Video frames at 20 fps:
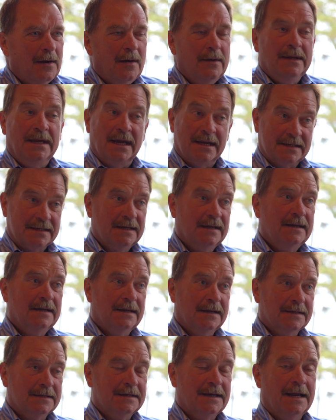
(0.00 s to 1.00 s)
Yes, it
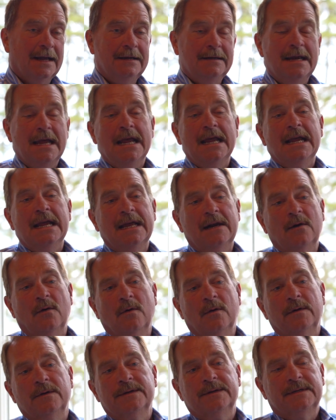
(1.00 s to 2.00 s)
is, and it
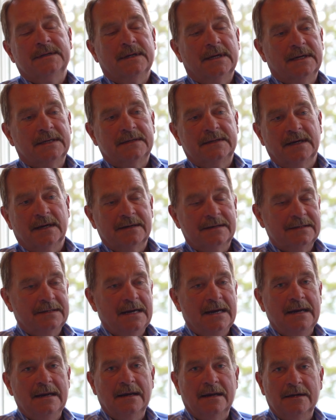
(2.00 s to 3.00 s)
holds a
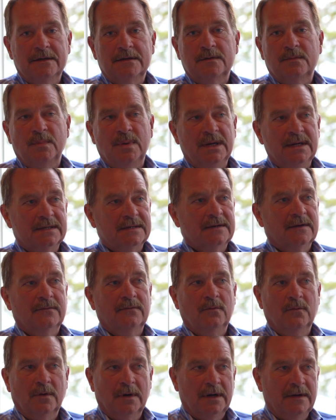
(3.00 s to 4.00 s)
16-inch piece
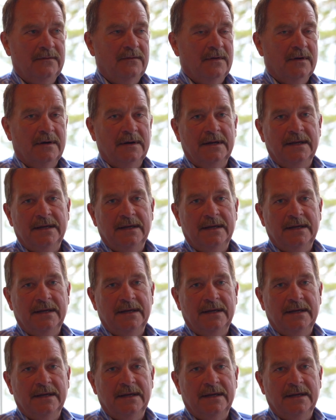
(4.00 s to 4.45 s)
of wood very